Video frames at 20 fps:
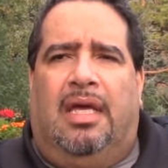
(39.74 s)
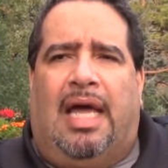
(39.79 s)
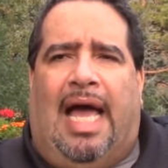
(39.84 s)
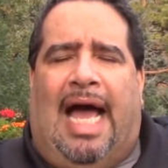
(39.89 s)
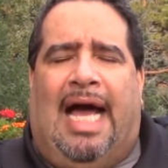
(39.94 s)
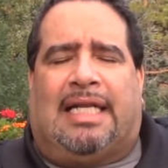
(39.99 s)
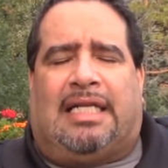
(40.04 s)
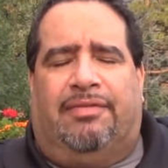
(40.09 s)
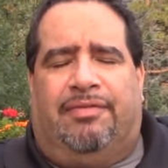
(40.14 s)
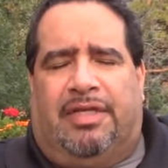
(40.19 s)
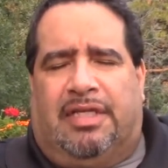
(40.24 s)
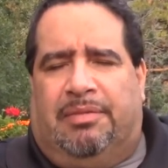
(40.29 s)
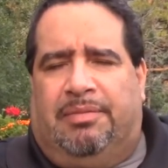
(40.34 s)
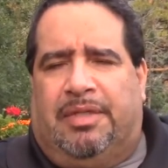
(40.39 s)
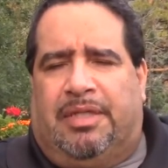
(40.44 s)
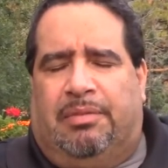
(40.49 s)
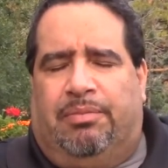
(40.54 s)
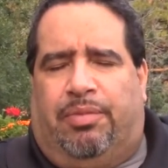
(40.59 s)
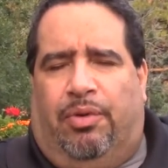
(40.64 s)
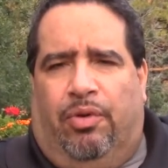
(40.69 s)
activism
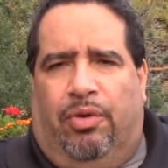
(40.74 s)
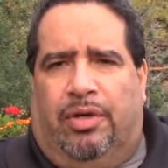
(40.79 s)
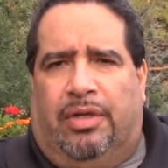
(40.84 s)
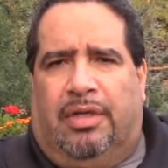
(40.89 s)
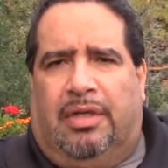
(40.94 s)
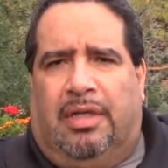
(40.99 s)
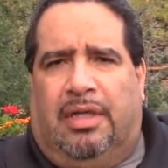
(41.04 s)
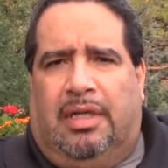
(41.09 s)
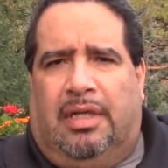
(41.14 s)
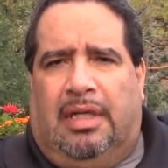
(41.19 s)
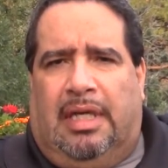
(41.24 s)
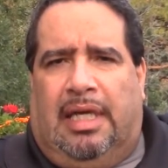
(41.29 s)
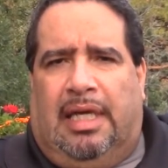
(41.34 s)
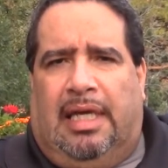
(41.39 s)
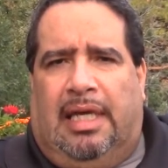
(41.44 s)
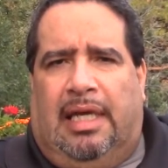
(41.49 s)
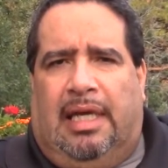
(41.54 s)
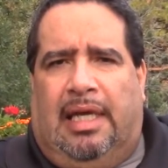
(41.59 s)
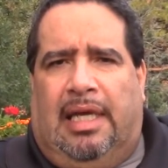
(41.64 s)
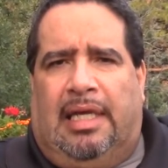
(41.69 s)
is important.
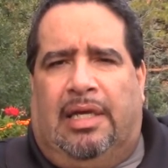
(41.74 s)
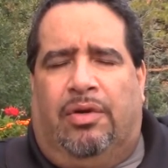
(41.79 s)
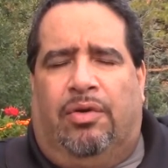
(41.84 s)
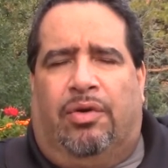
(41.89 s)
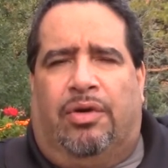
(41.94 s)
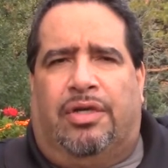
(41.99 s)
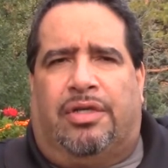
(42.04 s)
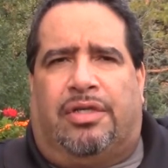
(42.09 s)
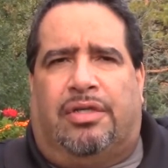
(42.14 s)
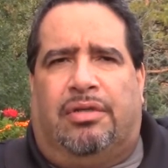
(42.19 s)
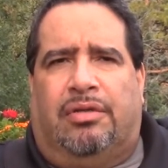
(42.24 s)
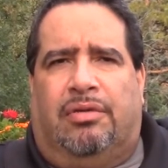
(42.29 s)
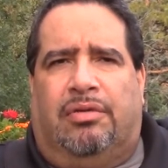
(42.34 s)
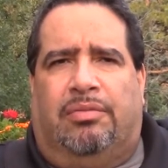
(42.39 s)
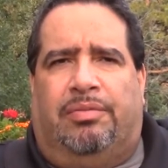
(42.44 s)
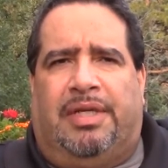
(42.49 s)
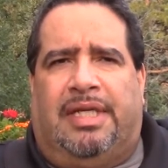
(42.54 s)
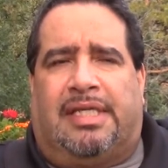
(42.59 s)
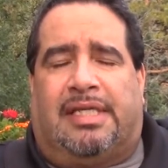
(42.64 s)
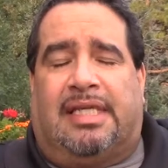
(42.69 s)
And in order
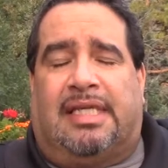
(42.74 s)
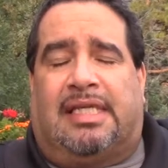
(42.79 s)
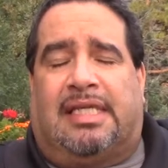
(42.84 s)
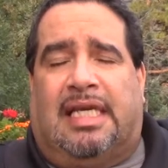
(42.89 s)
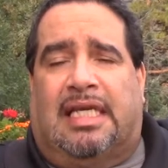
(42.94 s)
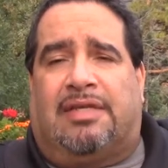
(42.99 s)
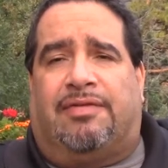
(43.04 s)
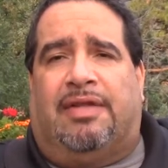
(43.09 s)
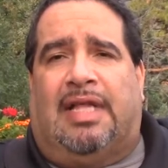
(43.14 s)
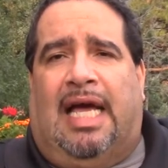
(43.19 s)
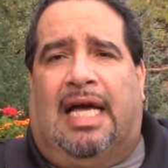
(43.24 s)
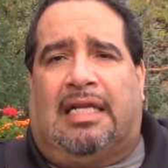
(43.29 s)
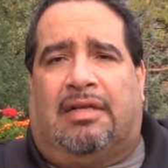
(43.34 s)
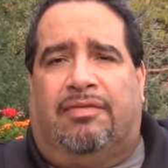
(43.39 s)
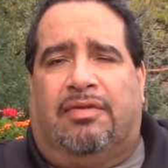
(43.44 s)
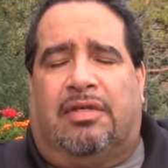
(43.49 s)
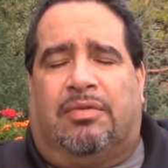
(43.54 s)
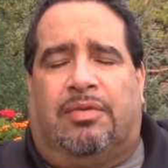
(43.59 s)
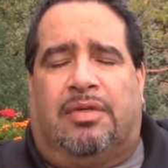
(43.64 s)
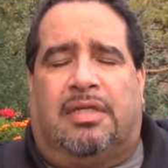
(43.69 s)
to be successful
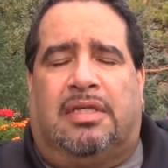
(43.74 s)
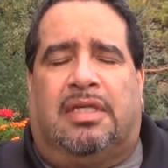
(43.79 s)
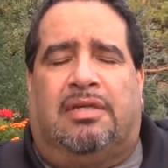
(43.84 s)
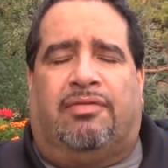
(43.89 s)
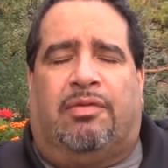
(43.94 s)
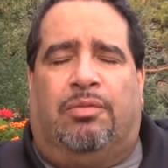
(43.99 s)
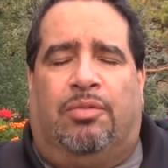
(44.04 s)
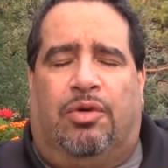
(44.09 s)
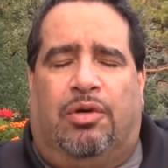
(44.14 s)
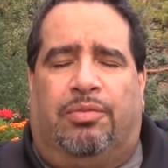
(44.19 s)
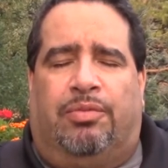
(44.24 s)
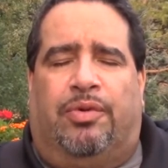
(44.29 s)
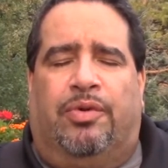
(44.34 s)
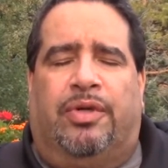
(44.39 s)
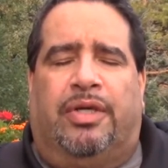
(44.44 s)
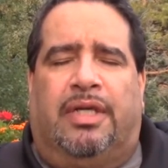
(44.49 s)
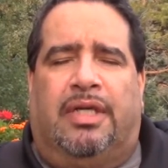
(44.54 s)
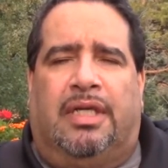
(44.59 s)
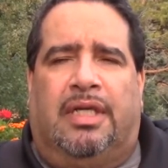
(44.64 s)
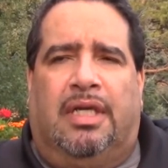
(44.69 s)
activists, which is even more
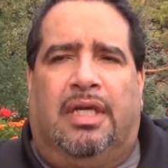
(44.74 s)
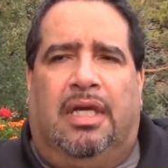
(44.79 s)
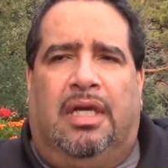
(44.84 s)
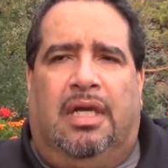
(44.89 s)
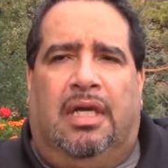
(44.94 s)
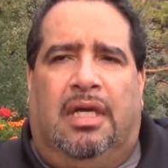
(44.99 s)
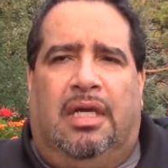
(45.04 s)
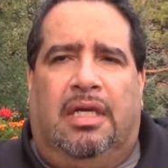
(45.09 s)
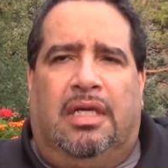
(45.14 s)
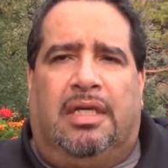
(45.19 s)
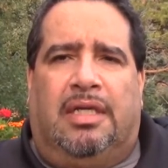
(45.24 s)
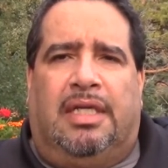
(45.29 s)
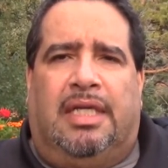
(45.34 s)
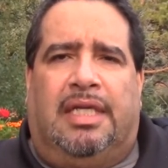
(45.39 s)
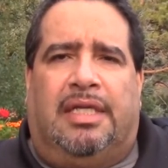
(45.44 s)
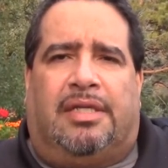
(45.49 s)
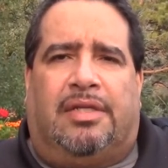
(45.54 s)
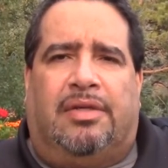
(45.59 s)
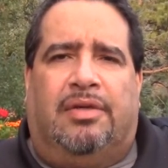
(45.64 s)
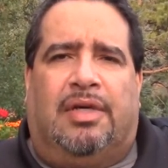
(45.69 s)
important, you
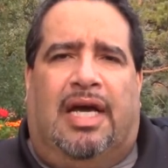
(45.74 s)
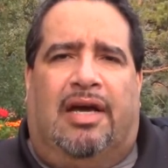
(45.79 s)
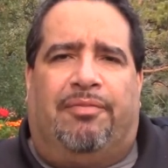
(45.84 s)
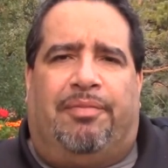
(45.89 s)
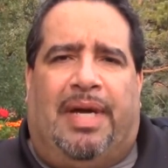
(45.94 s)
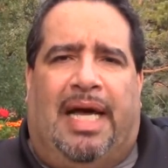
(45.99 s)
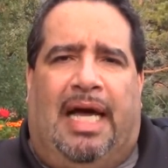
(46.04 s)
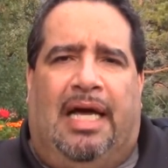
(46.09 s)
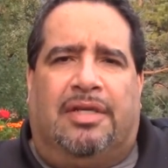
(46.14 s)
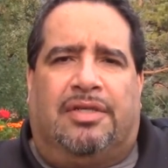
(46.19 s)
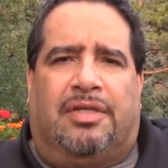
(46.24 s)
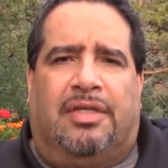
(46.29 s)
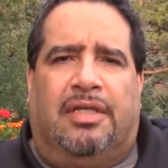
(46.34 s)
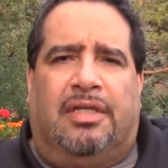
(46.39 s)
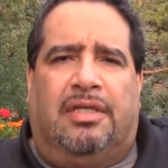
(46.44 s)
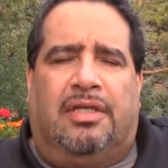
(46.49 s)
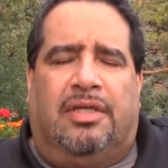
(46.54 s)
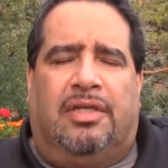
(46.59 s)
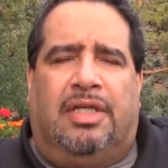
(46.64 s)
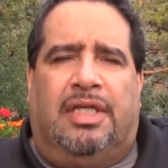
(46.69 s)
need to have
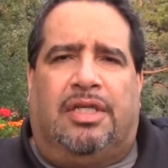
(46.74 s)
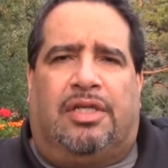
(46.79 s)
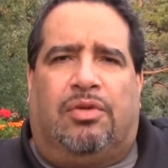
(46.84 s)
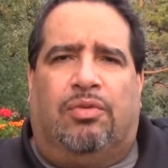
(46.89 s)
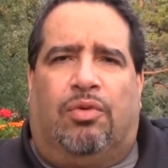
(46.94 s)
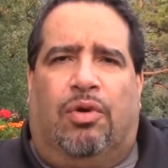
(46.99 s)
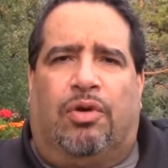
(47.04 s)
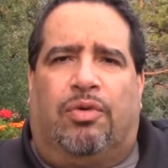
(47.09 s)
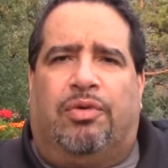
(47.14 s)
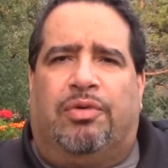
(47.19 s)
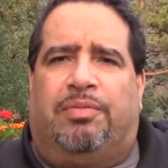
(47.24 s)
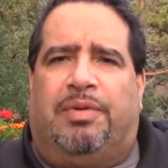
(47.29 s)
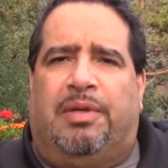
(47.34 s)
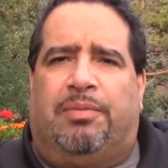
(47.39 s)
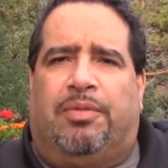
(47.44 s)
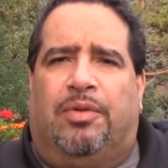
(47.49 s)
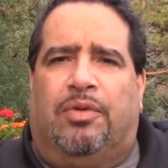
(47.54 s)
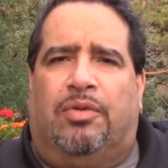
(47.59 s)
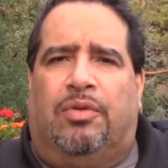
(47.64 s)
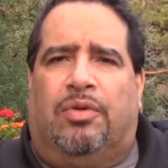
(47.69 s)
passion. You need to work with
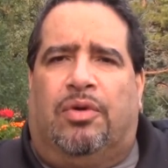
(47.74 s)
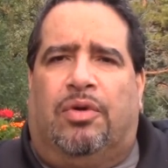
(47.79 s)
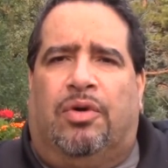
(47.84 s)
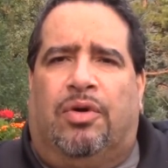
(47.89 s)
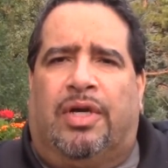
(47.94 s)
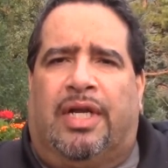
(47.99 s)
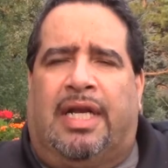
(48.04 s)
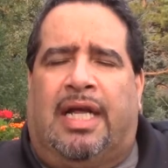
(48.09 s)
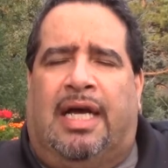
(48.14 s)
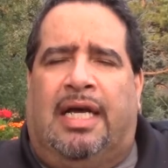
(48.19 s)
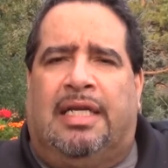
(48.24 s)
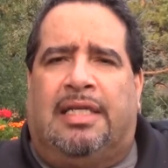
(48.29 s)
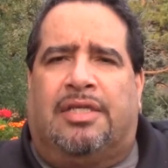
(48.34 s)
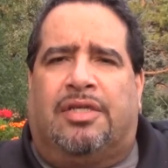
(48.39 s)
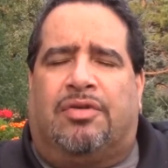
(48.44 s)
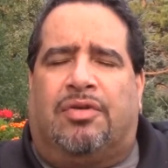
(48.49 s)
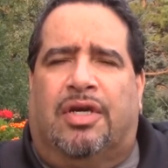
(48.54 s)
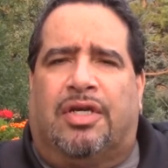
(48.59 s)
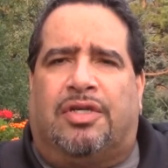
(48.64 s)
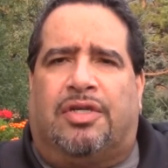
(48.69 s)
people who are organized,
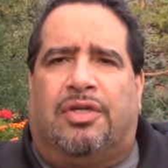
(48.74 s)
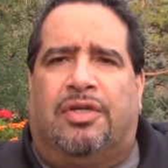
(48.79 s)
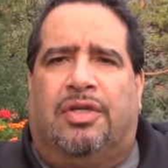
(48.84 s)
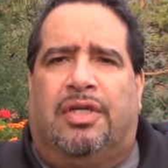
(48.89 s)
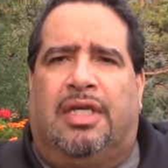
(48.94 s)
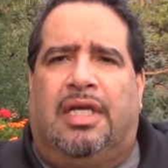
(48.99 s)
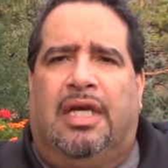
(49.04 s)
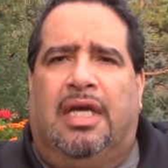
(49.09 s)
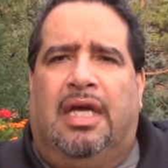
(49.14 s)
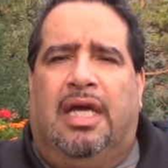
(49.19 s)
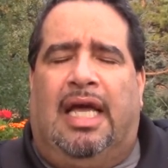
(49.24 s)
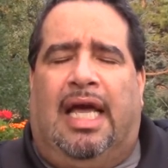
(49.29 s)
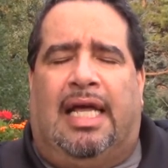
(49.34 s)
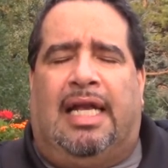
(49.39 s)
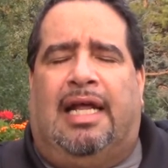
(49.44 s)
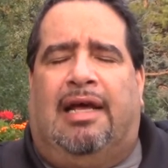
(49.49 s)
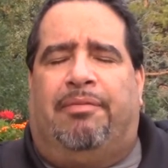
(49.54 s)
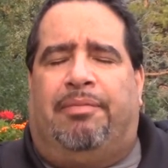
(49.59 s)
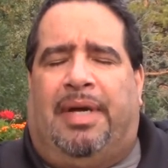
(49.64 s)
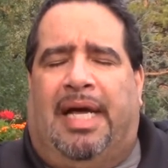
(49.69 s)
structured,
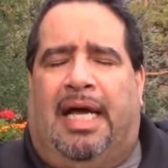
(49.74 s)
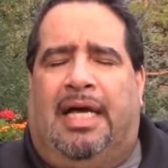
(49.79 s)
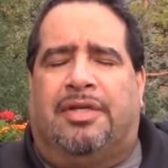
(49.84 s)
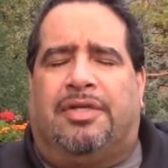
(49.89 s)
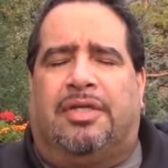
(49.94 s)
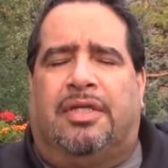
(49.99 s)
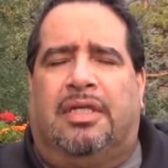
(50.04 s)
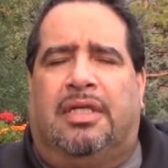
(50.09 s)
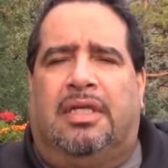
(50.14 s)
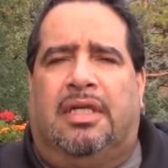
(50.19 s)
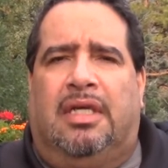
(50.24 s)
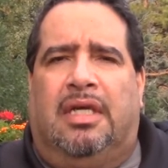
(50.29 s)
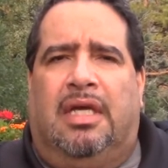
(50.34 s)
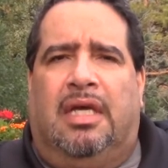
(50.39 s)
and have passion.